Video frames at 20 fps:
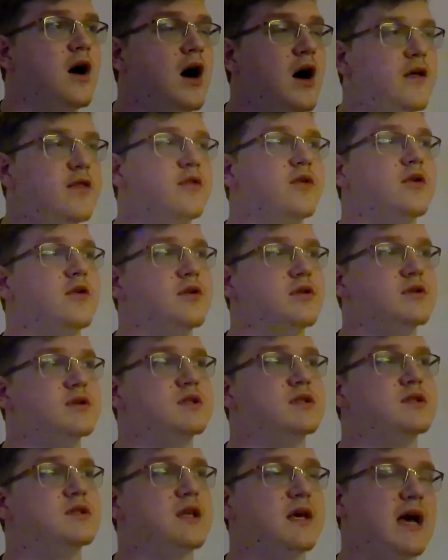
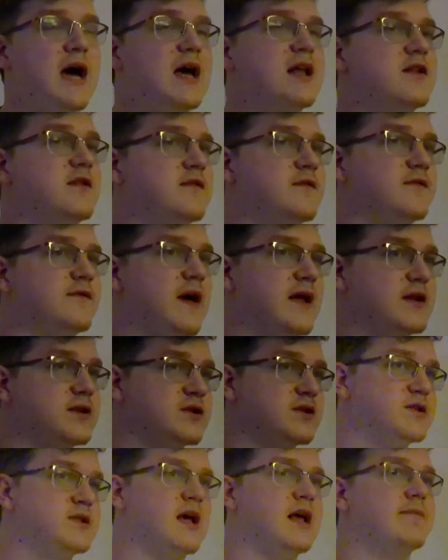others the kind of
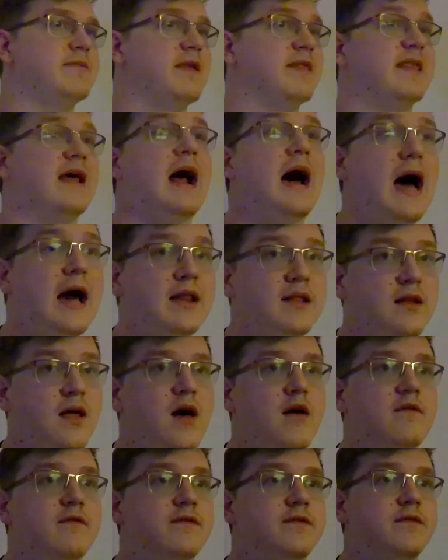entertainment that I
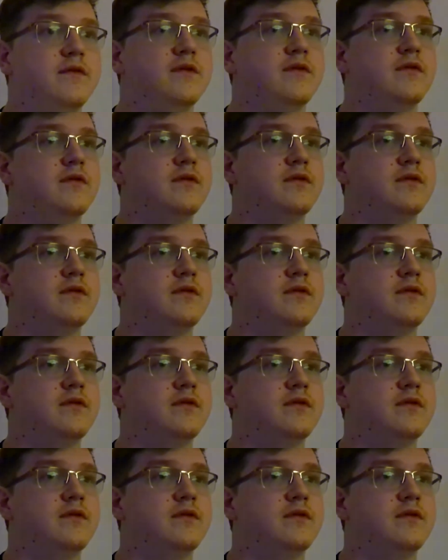love.